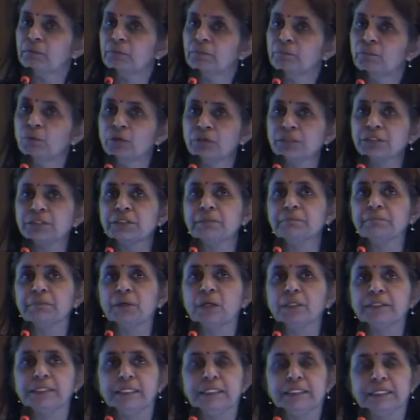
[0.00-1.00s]
most
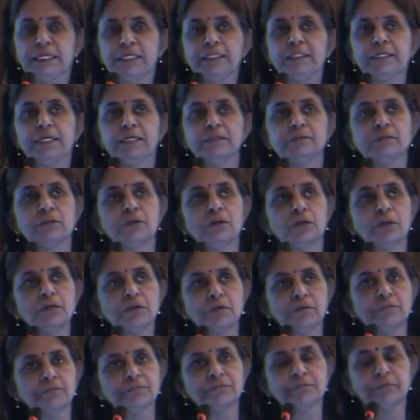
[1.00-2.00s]
importantly, there is a lot
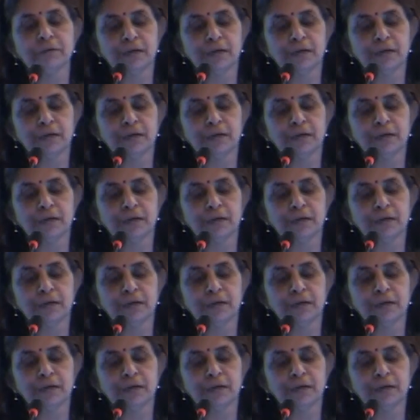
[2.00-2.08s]
of